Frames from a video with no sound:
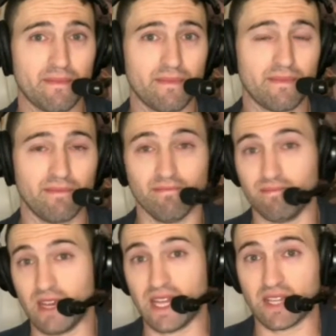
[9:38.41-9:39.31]
And
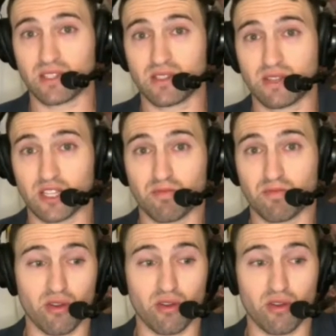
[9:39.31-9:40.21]
that's that's part of the
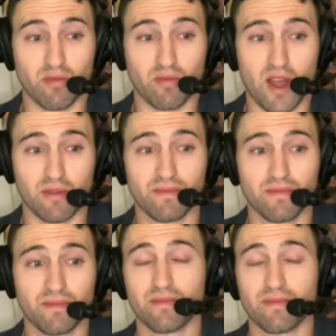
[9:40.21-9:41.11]
problem.
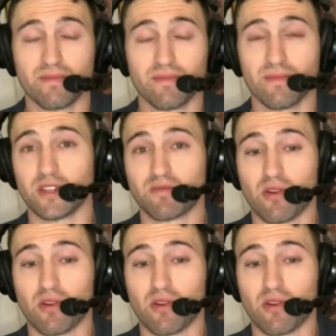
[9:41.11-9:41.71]
That's part of the problem.